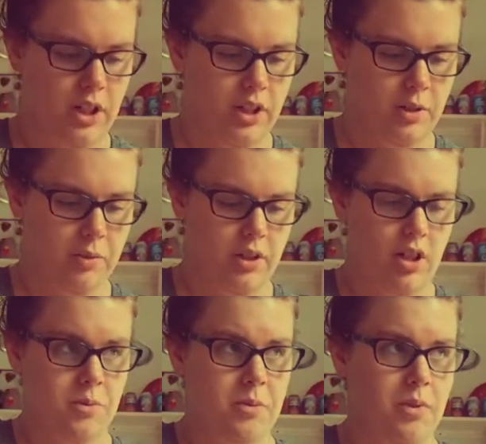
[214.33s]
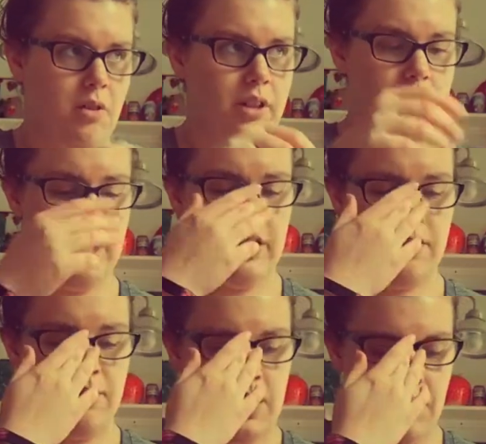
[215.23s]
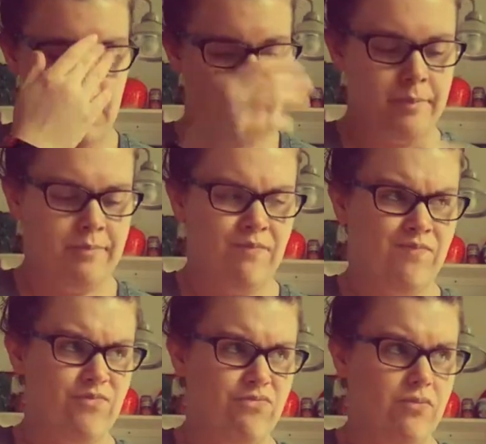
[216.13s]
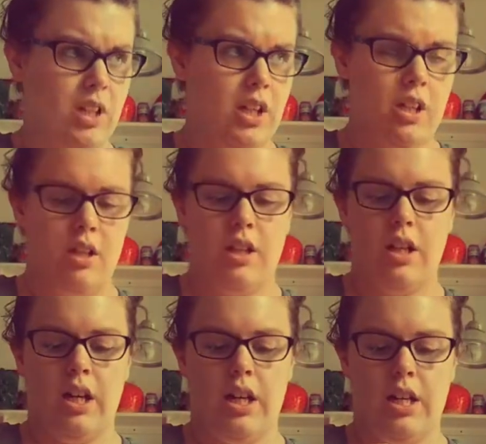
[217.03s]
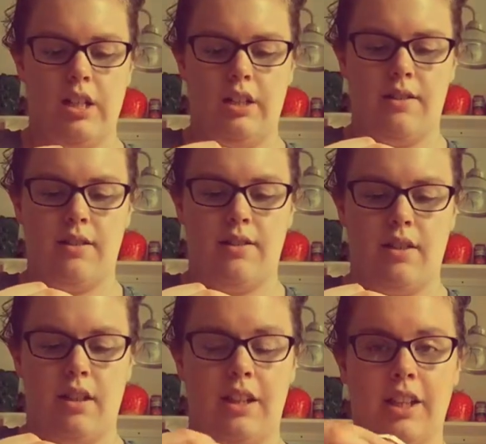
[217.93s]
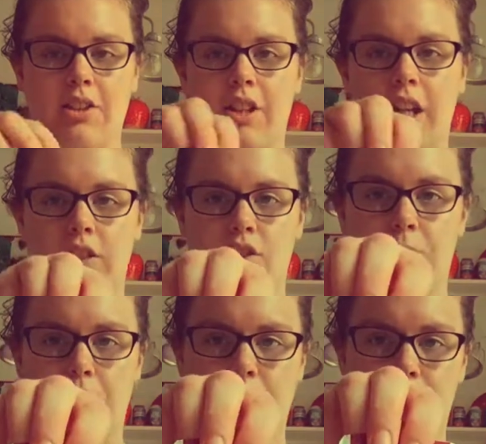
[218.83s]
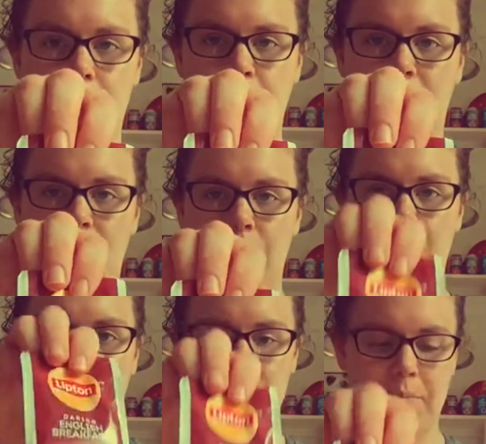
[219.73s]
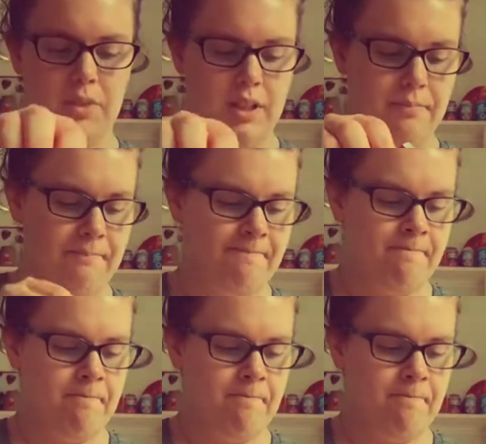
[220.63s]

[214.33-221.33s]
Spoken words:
good with almond milk and stevia. And this is another English breakfast one. This is from Lipton.